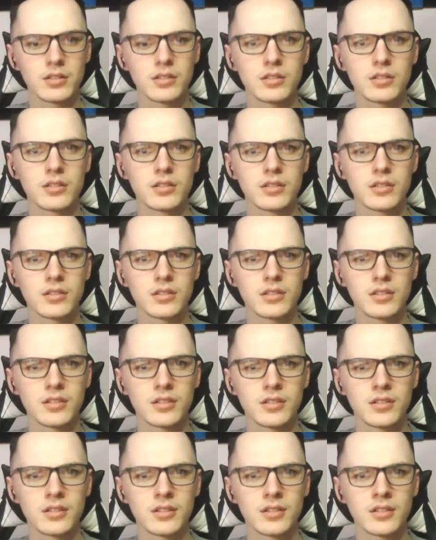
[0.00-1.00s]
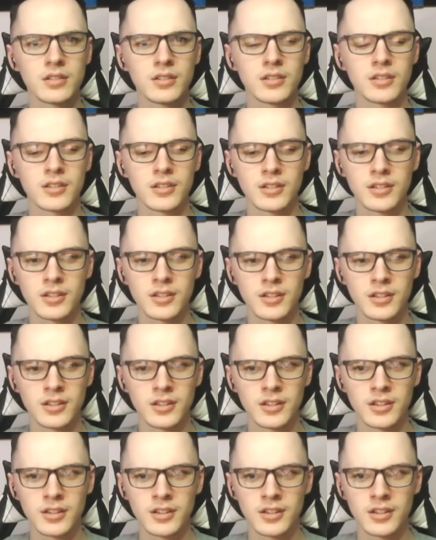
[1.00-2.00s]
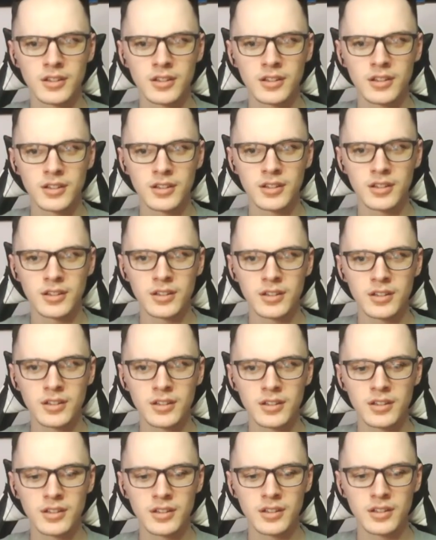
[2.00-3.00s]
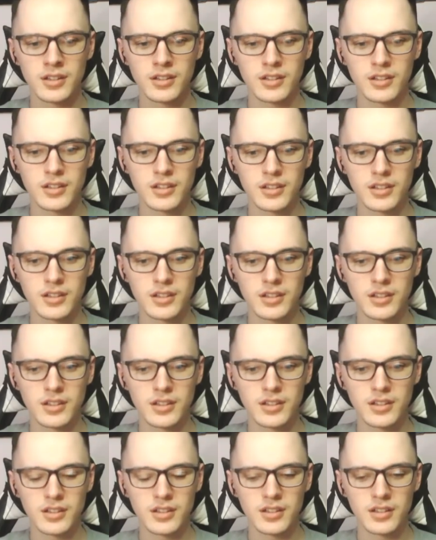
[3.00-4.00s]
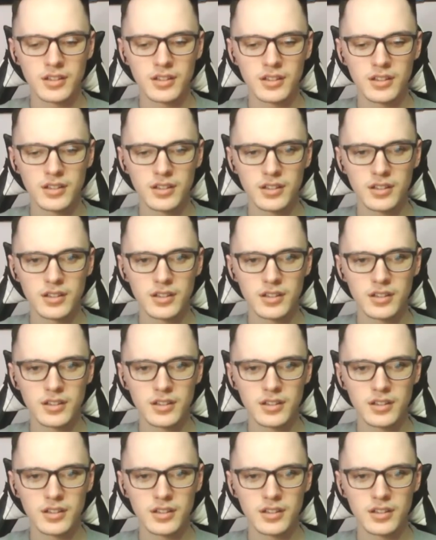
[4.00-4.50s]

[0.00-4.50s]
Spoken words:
No one is speaking in this clip.